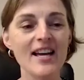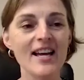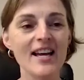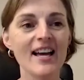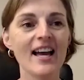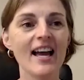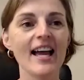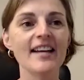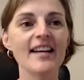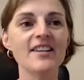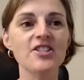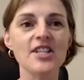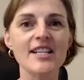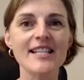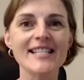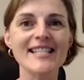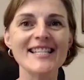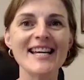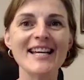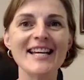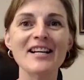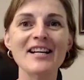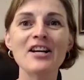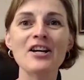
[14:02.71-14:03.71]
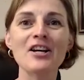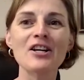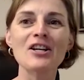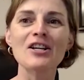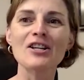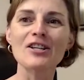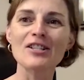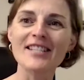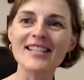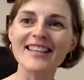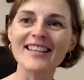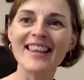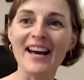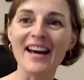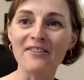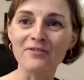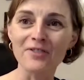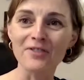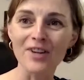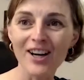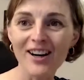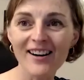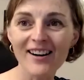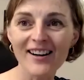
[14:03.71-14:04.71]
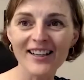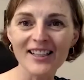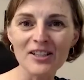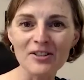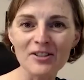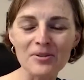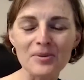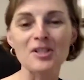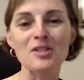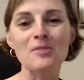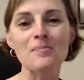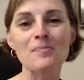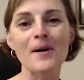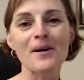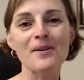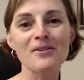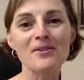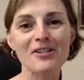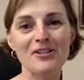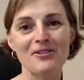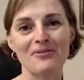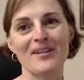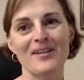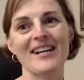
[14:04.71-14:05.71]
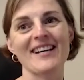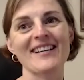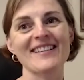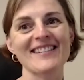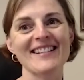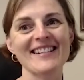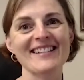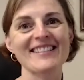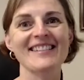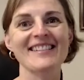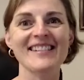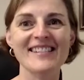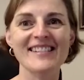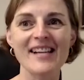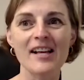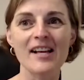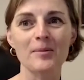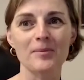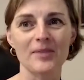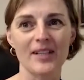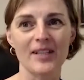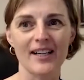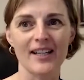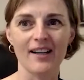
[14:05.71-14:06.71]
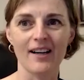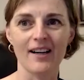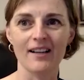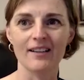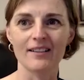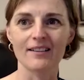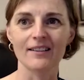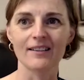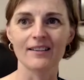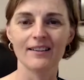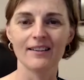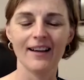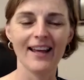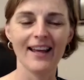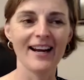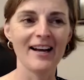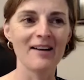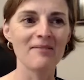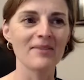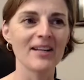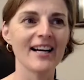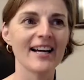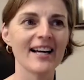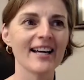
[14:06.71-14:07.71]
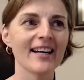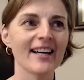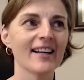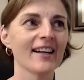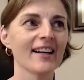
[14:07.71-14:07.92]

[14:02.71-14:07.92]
And she said, you did that wrong. You were supposed to raise us to celebrate color. And I'm like,